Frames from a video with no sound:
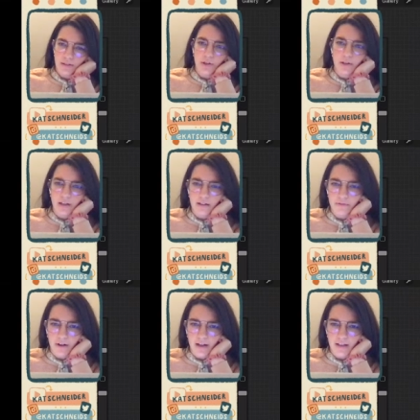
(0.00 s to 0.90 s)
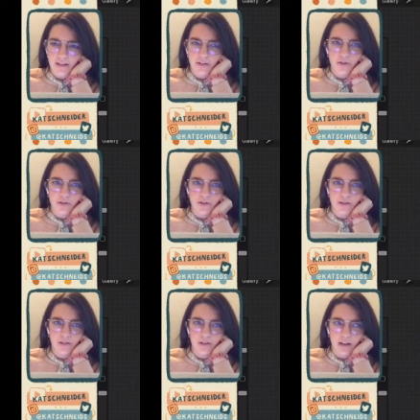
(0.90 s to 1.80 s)
Your name, right?
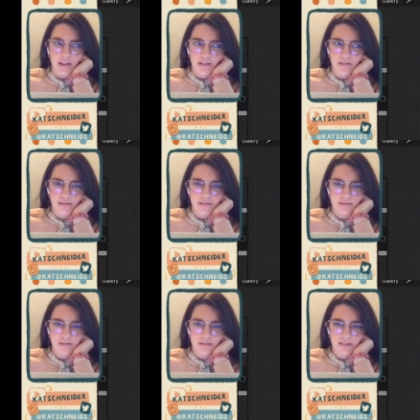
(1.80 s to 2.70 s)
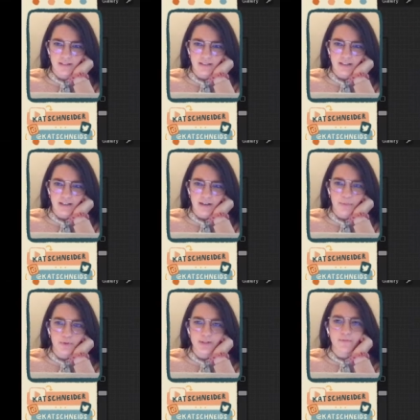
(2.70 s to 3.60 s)
Your name. I'm
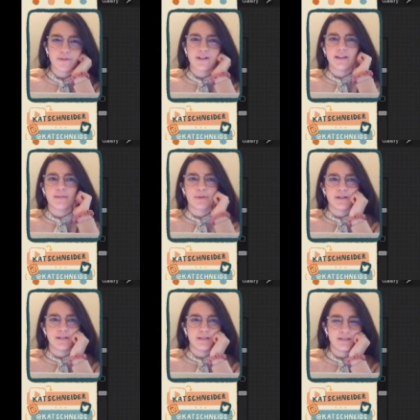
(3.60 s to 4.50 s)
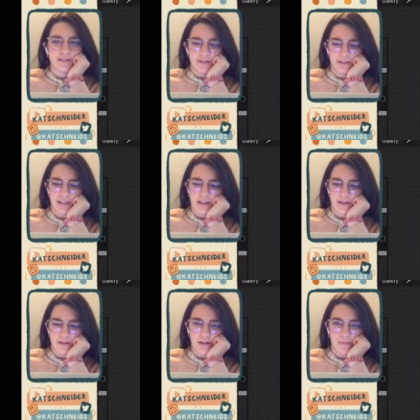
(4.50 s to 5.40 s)
always afraid that I'm gonna still say
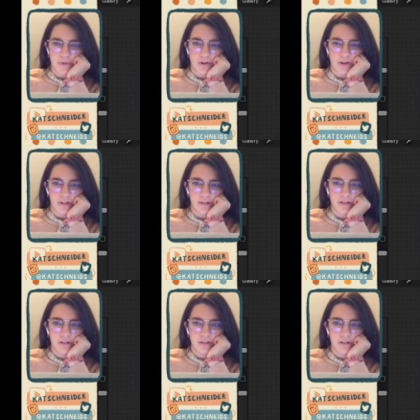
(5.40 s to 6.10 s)
your name wrong.